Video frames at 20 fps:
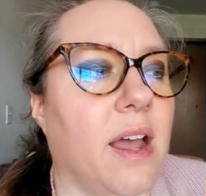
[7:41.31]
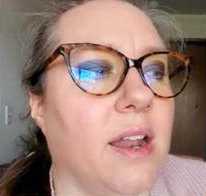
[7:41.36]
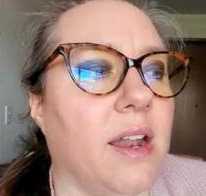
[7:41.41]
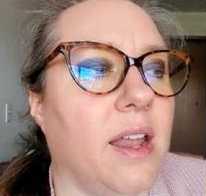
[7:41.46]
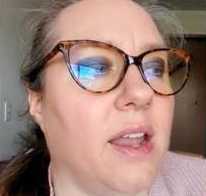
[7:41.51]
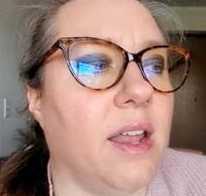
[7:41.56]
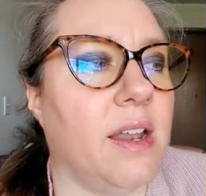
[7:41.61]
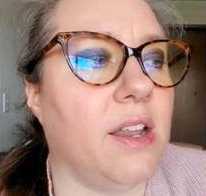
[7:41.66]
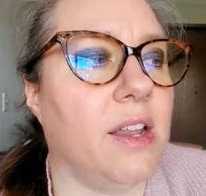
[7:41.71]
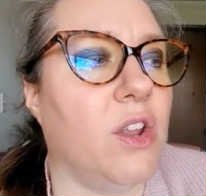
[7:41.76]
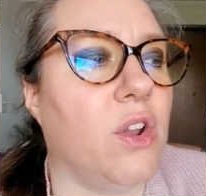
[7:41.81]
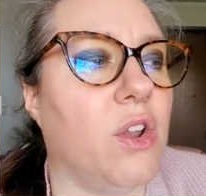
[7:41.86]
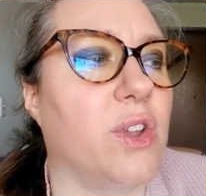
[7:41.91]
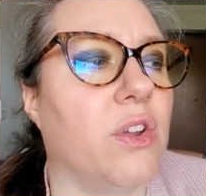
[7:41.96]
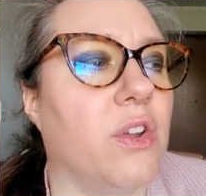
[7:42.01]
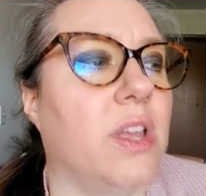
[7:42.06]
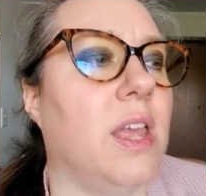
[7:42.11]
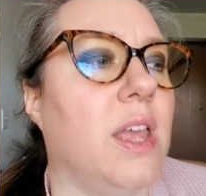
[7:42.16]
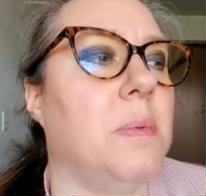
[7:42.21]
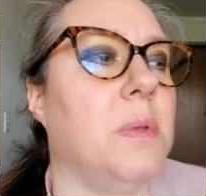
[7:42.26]
And, you know, you're
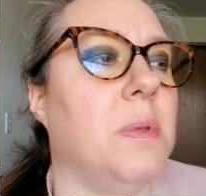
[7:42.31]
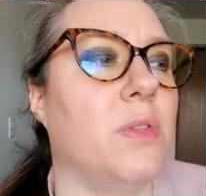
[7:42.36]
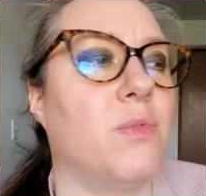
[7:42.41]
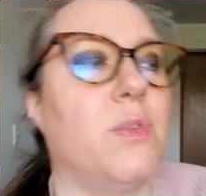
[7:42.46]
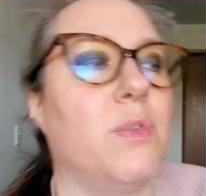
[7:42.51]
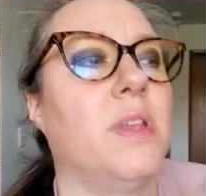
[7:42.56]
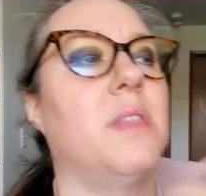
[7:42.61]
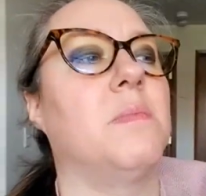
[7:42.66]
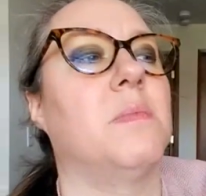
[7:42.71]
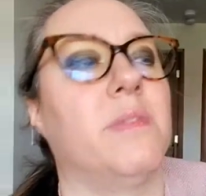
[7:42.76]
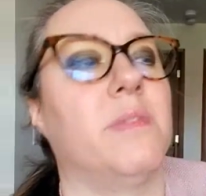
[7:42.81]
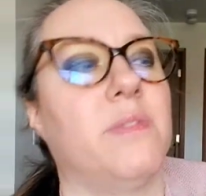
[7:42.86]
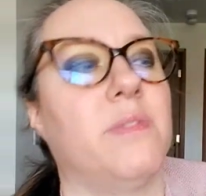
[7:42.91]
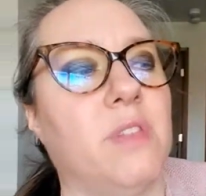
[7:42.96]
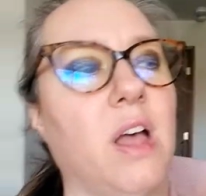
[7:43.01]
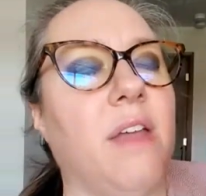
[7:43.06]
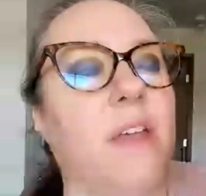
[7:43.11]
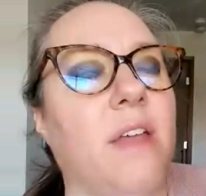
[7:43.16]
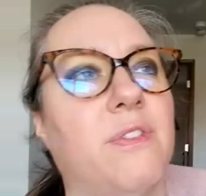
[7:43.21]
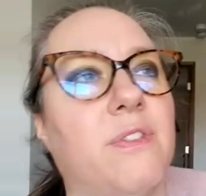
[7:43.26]
keeping the rhythm of
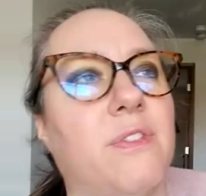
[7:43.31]
life